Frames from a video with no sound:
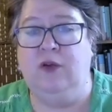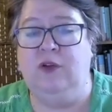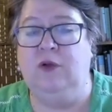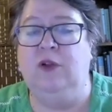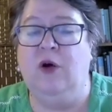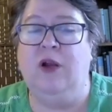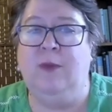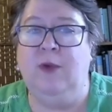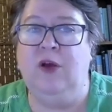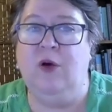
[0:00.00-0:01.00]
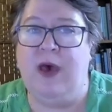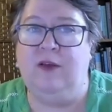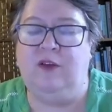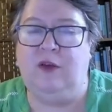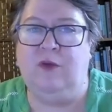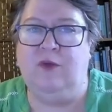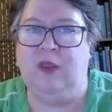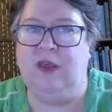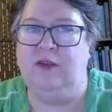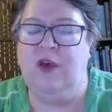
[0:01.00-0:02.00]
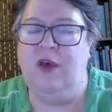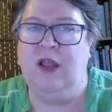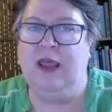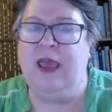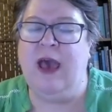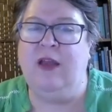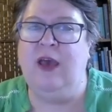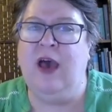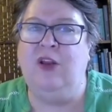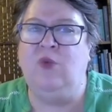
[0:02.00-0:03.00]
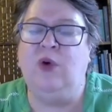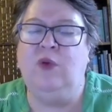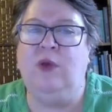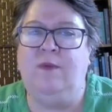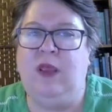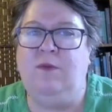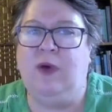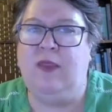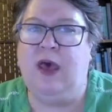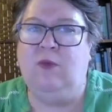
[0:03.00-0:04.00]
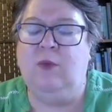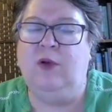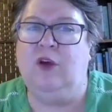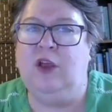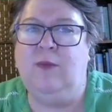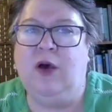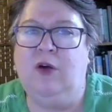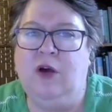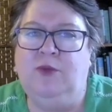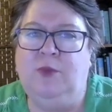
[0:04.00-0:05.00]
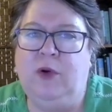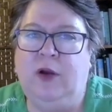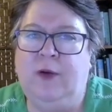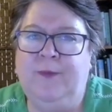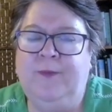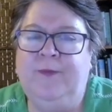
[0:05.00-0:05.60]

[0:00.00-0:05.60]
So Lauren, I'm going to go back to you for this. Like, what do we mean by that when we're talking about cross-border?